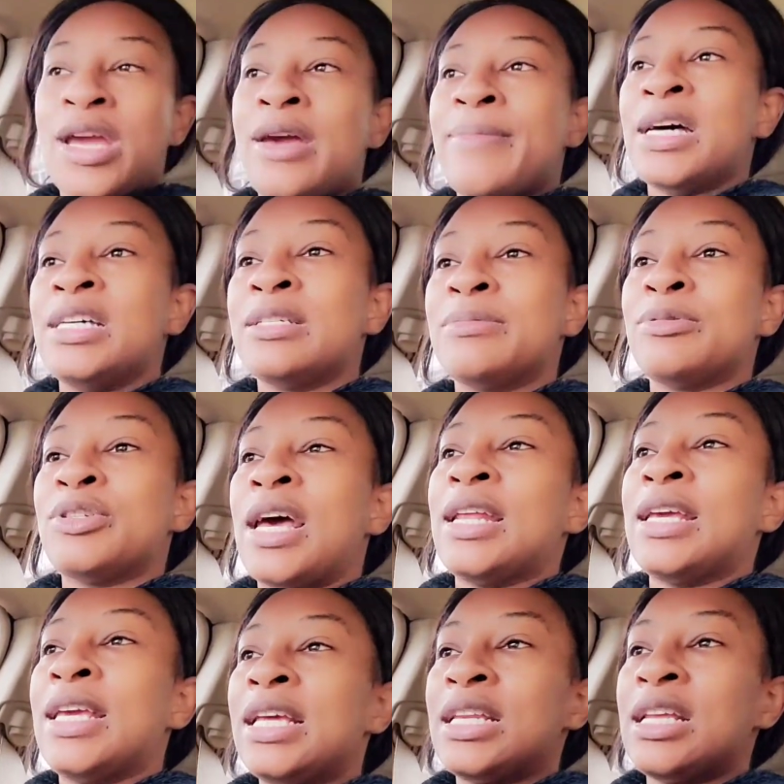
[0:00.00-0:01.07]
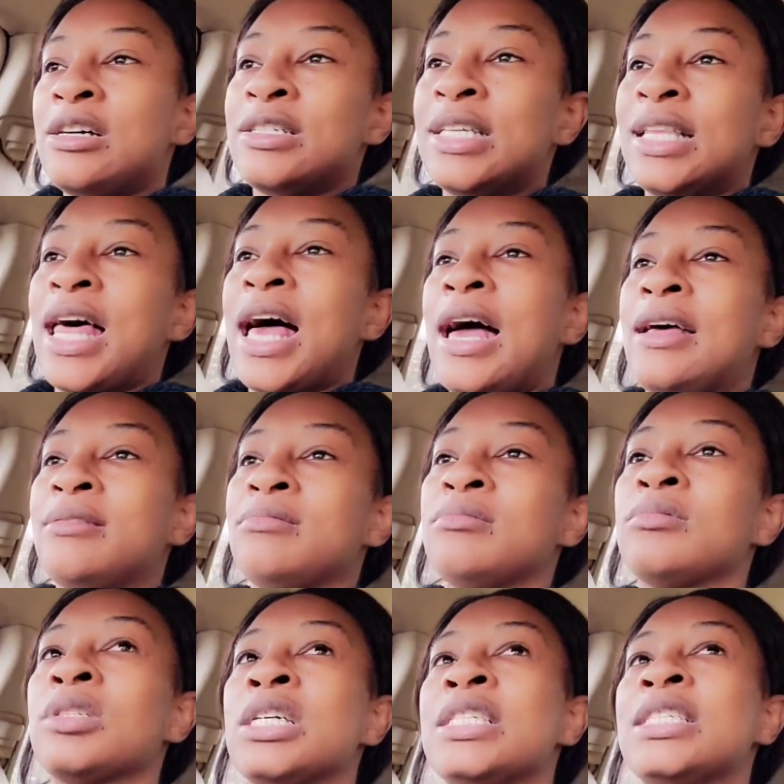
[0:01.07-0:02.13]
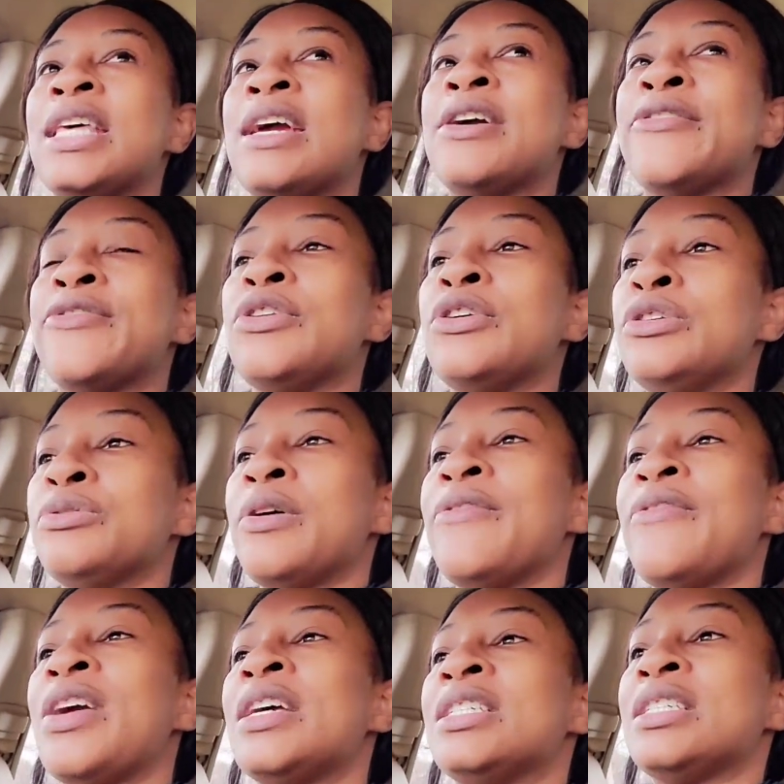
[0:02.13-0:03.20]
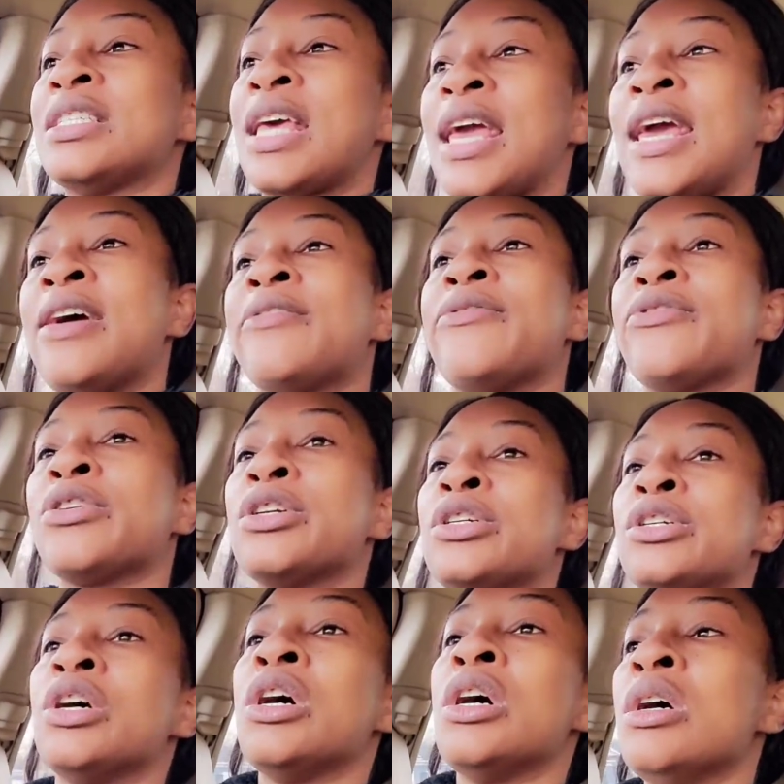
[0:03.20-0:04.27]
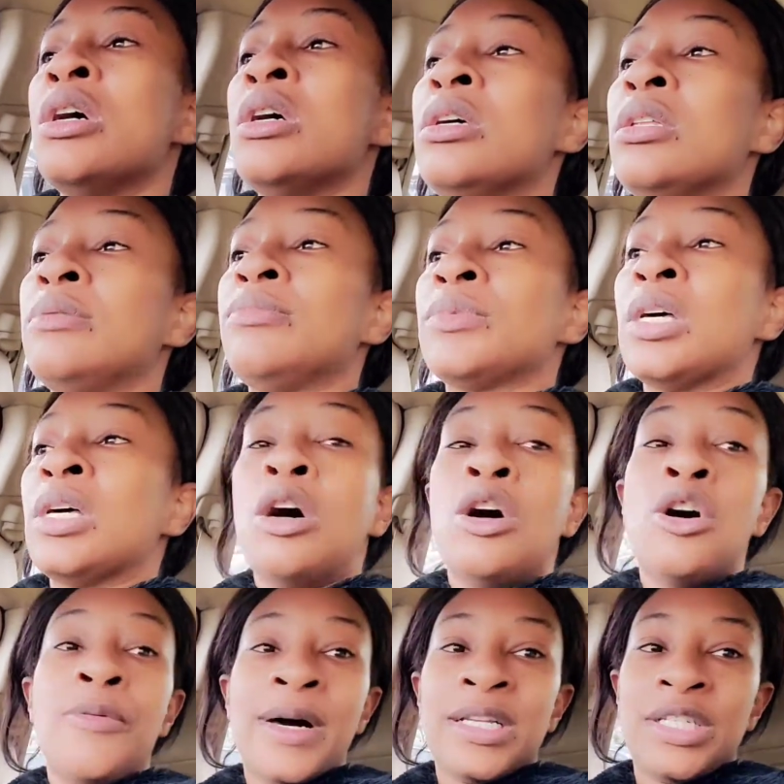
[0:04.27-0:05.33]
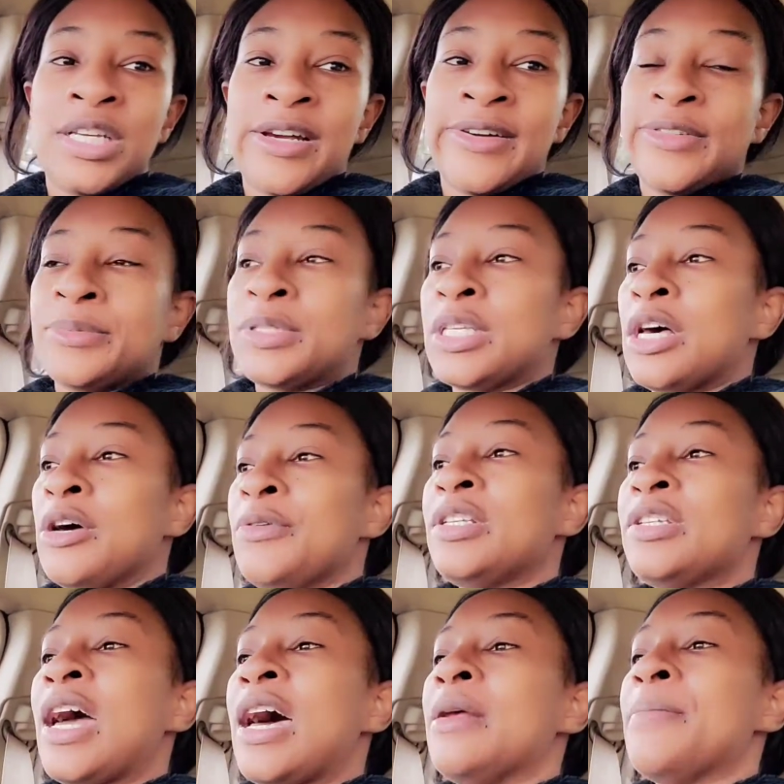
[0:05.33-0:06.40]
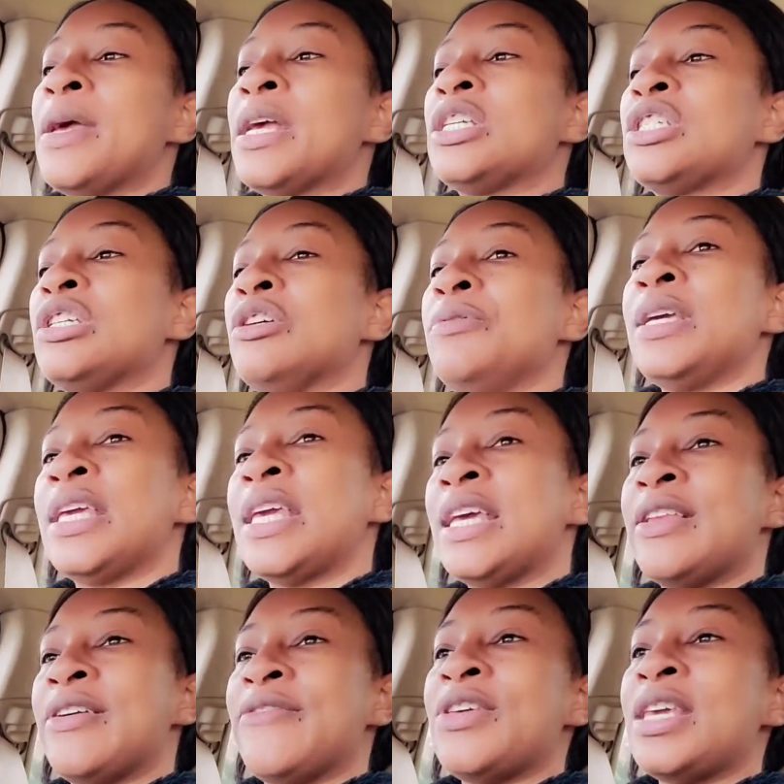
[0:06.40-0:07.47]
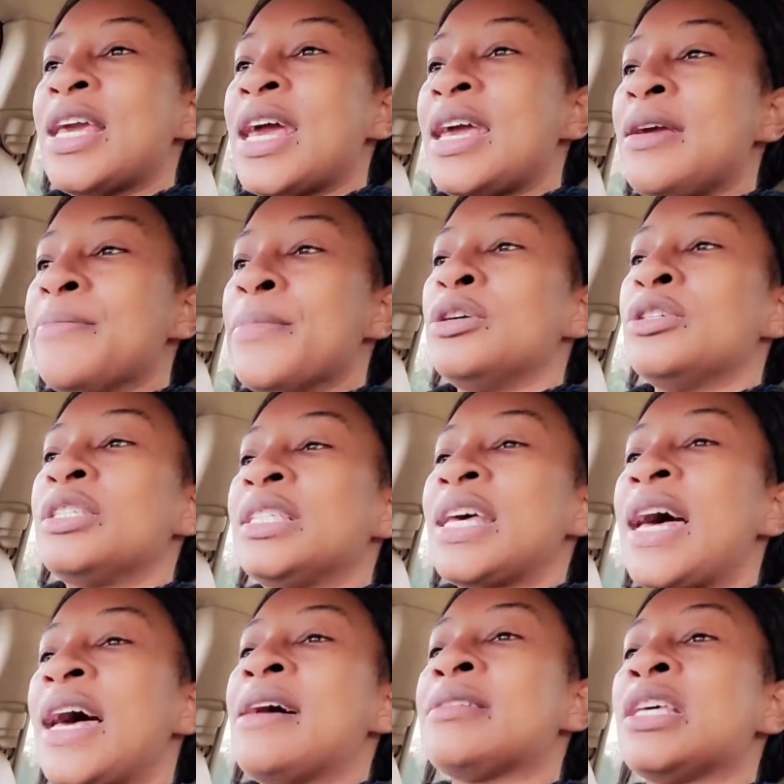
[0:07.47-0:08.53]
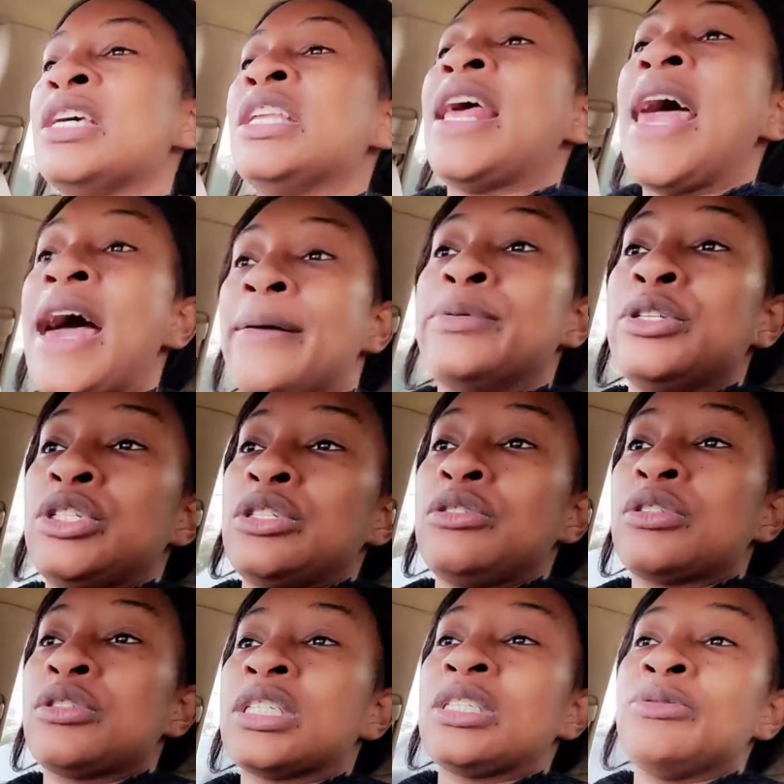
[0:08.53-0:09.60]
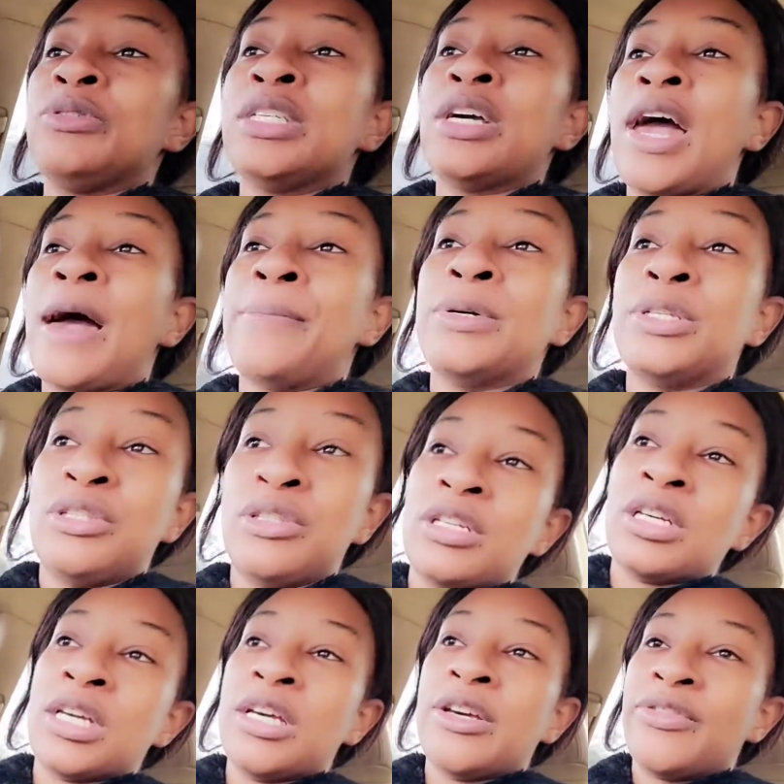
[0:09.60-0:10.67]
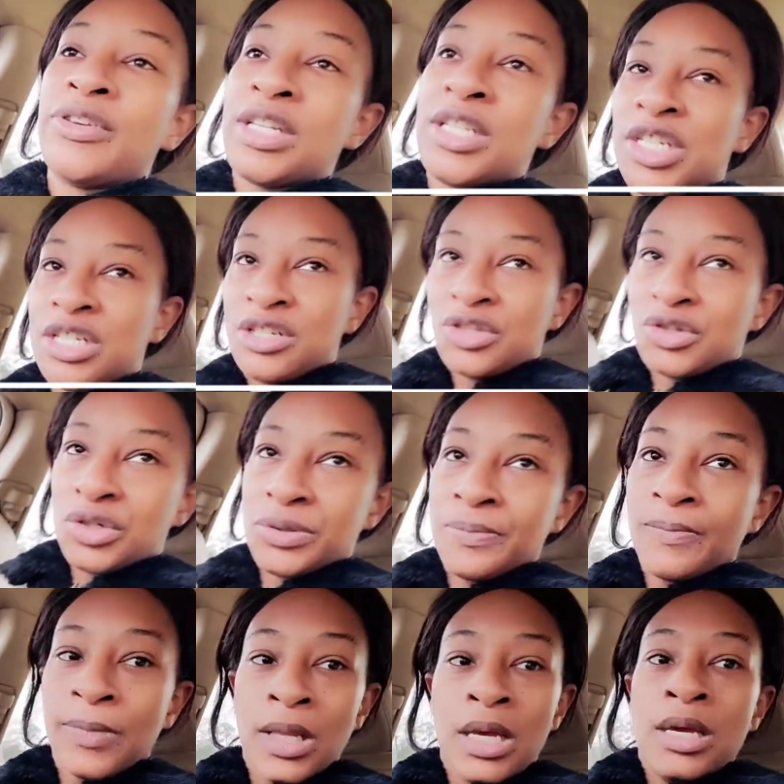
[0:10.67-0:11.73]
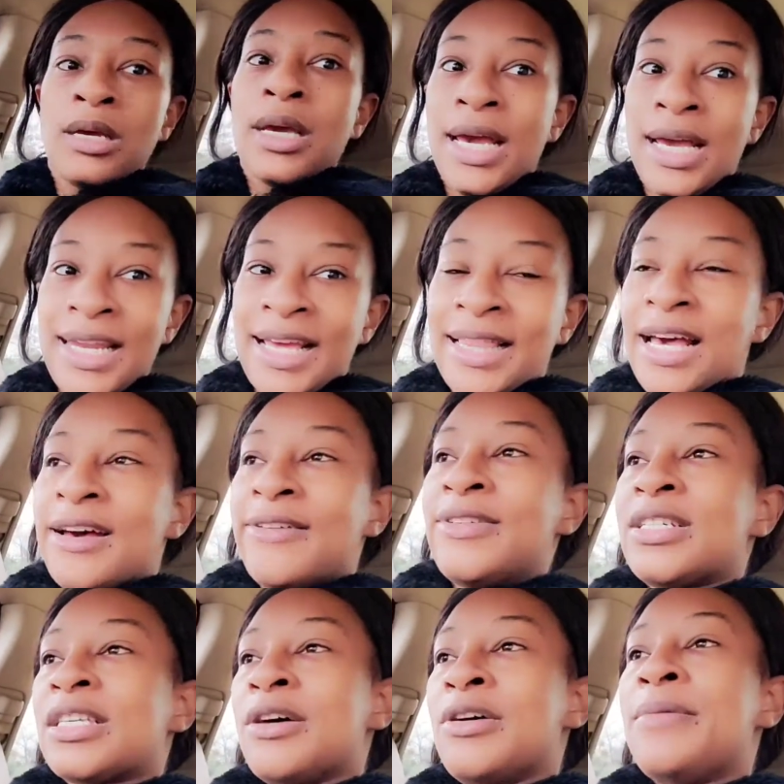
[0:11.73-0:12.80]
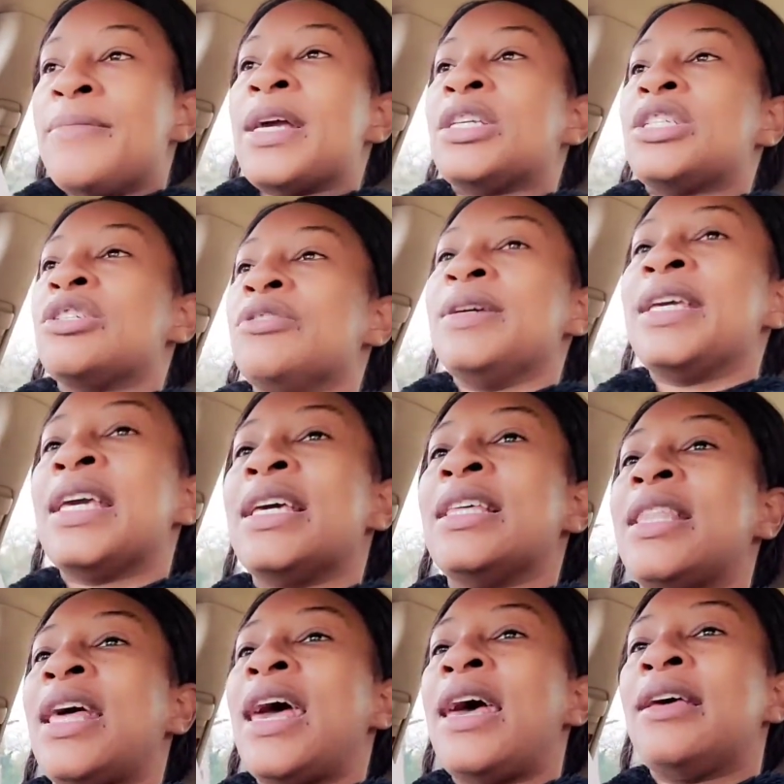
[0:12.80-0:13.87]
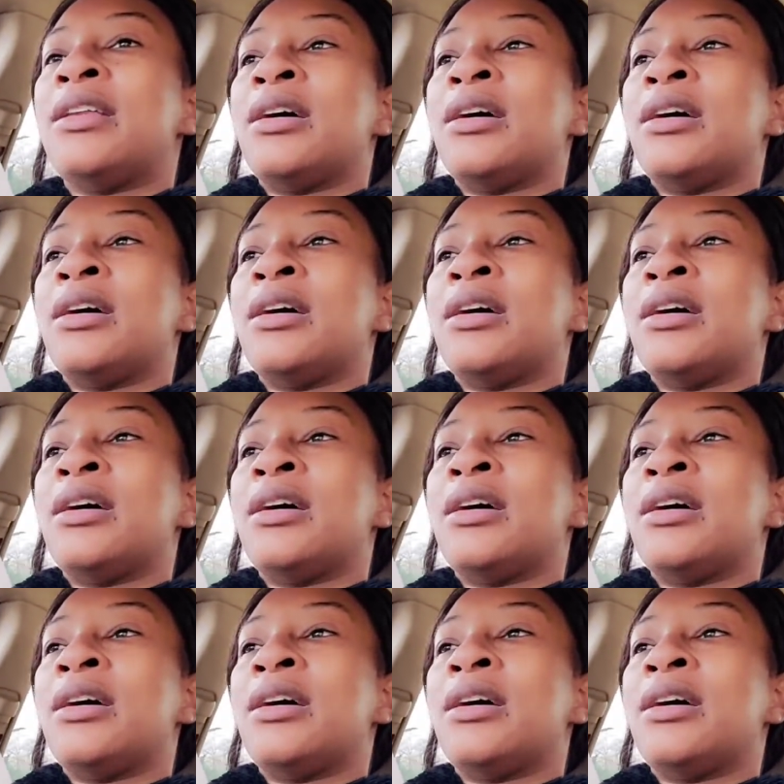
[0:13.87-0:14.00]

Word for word: My husband tried to get those a lot because they're infused with veggies and fruit, a whole bunch of them. So we try to make sure we get the V8 most times, and apple juice, because we know apple juice are good for the children, and they love it. So we make sure we get that.